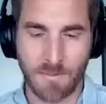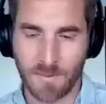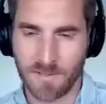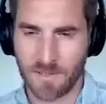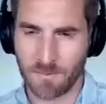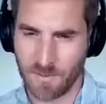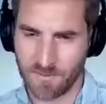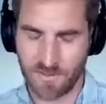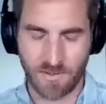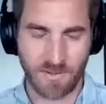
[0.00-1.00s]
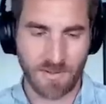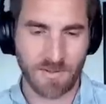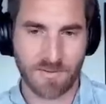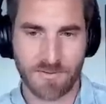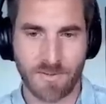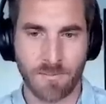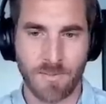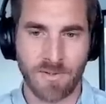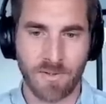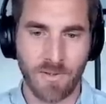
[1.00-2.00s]
bear market, because uh, there are
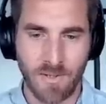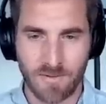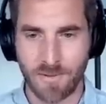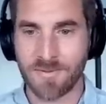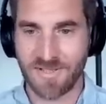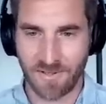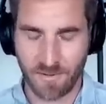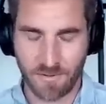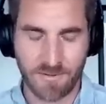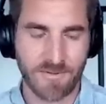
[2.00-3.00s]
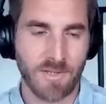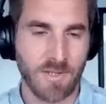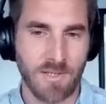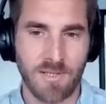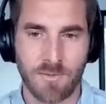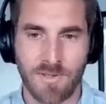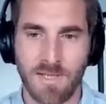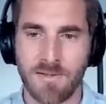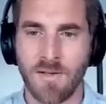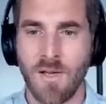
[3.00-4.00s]
some uh, some cycles uh, into
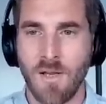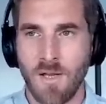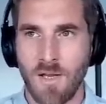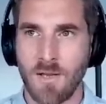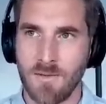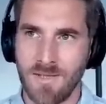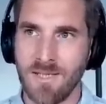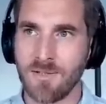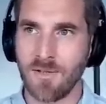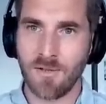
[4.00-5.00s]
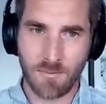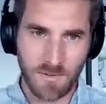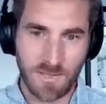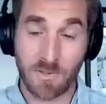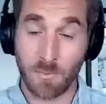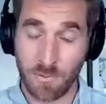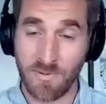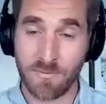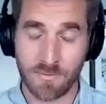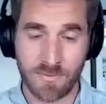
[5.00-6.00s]
that. Uh, in the in the
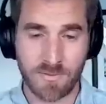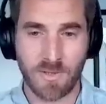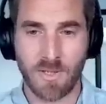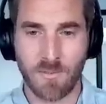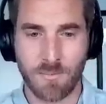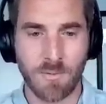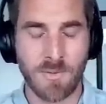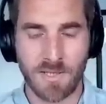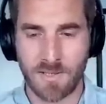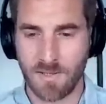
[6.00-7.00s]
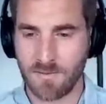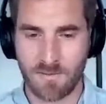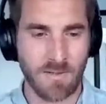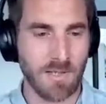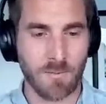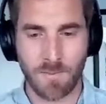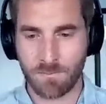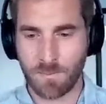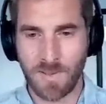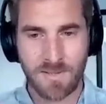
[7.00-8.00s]
previous uh, bull market, like with
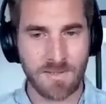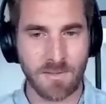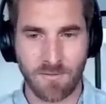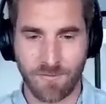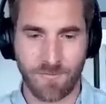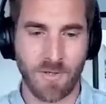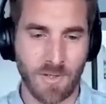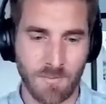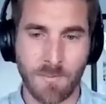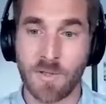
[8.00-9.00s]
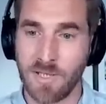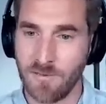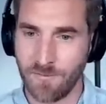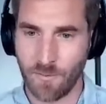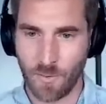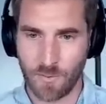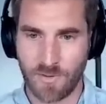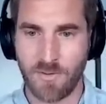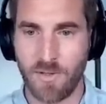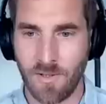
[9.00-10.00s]
plenty of uh, money
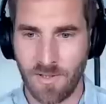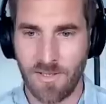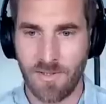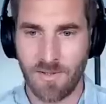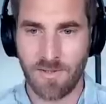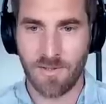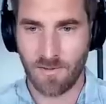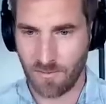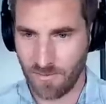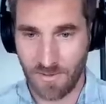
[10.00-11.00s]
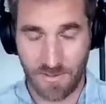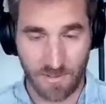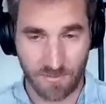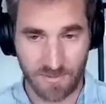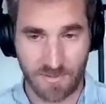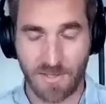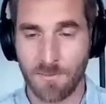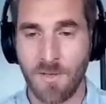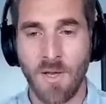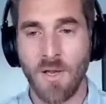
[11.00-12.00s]
flowed uh, in, in the in the
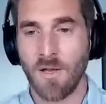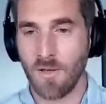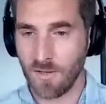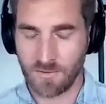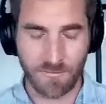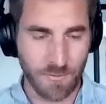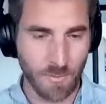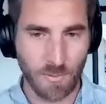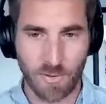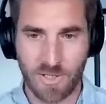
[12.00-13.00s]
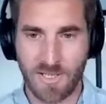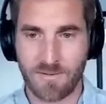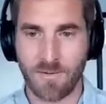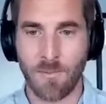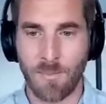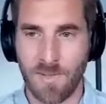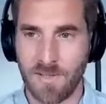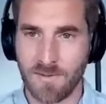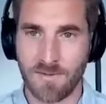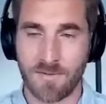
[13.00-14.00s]
ecosystem, a lot of new projects
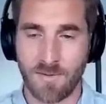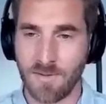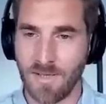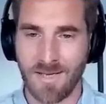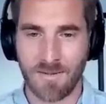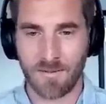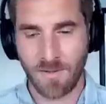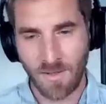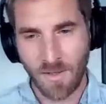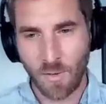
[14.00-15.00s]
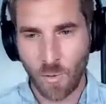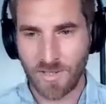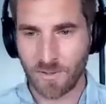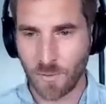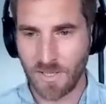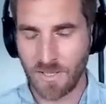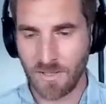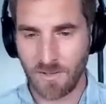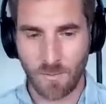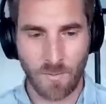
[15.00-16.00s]
appeared and so on. And quite
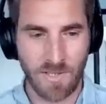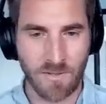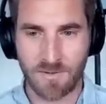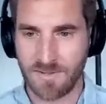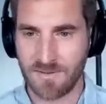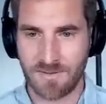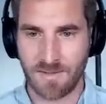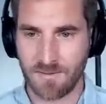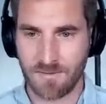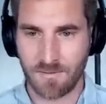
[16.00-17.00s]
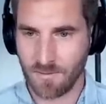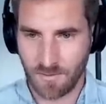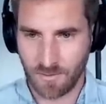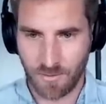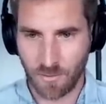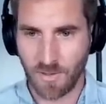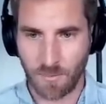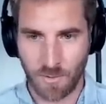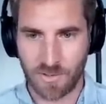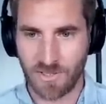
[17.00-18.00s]
quickly, we noticed that the
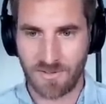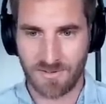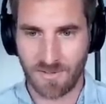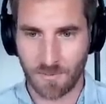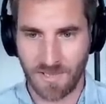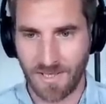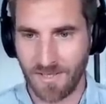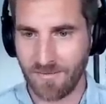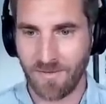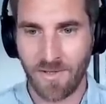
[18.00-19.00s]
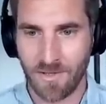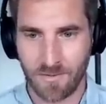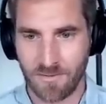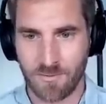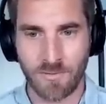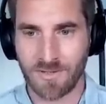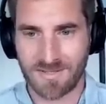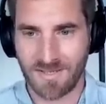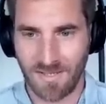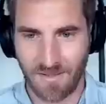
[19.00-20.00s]
current blockchain design we have do not
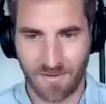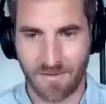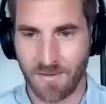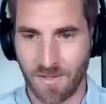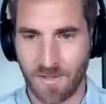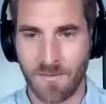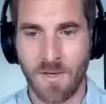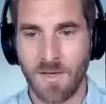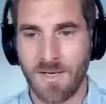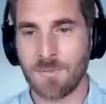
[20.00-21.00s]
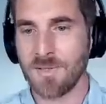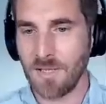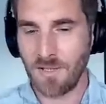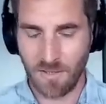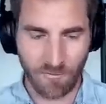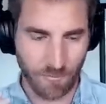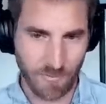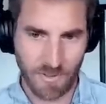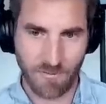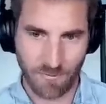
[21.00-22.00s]
scale, uh, especially mm. if
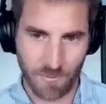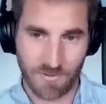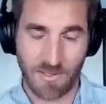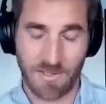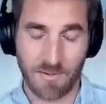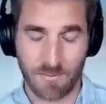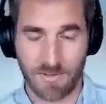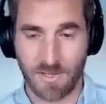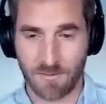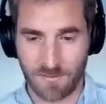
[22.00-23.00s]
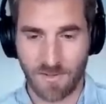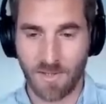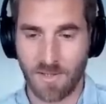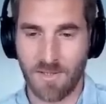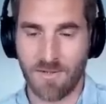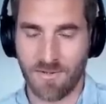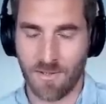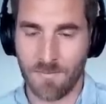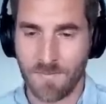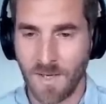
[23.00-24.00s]
if you take into account uh,
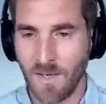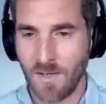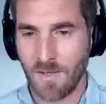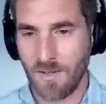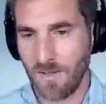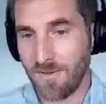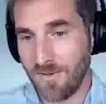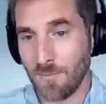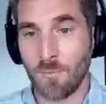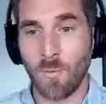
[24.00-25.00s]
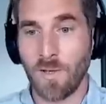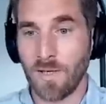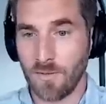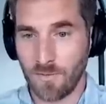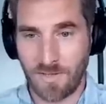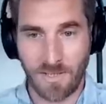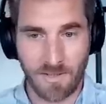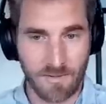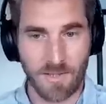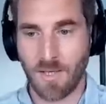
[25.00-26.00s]
Ethereum, uh, Ethereum where you
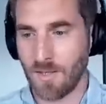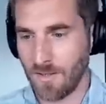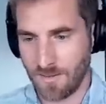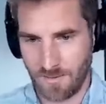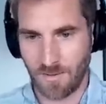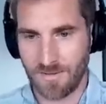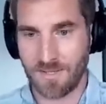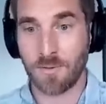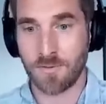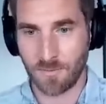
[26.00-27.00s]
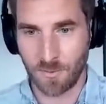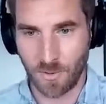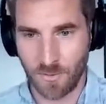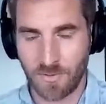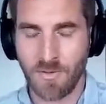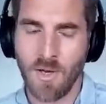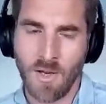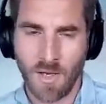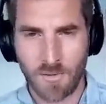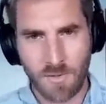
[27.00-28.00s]
can uh, like execute some code.
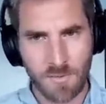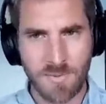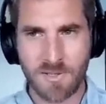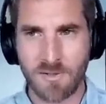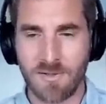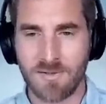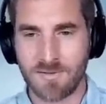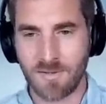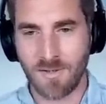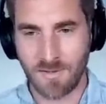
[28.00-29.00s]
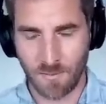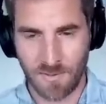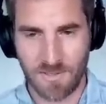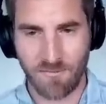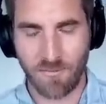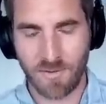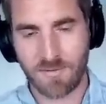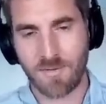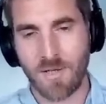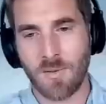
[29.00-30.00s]
On on Bitcoin, it's a little bit
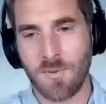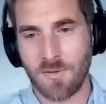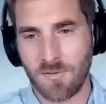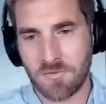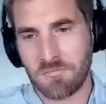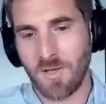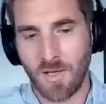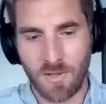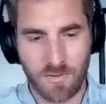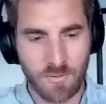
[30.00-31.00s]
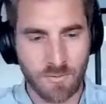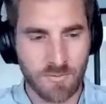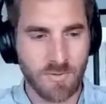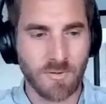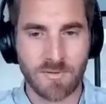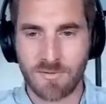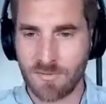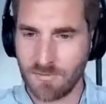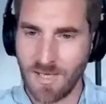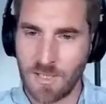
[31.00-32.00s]
different uh, because uh, you don't
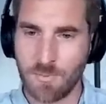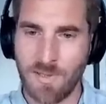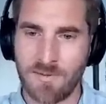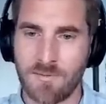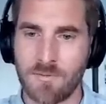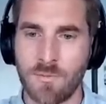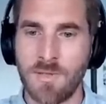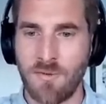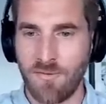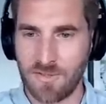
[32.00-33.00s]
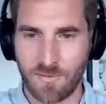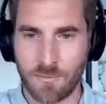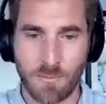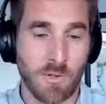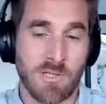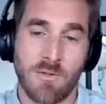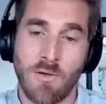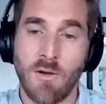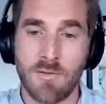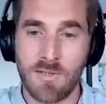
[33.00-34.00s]
expect too many things from the blockchain.
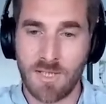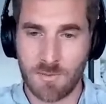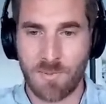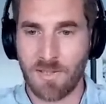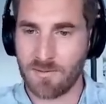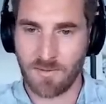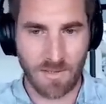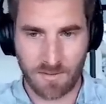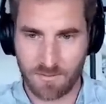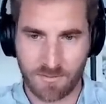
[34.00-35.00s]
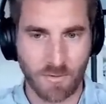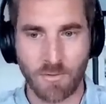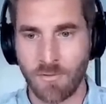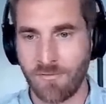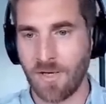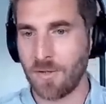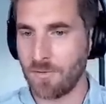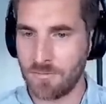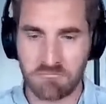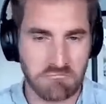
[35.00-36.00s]
You only expect like store
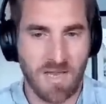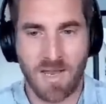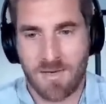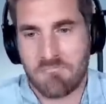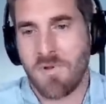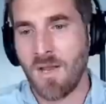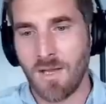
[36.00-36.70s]
value, and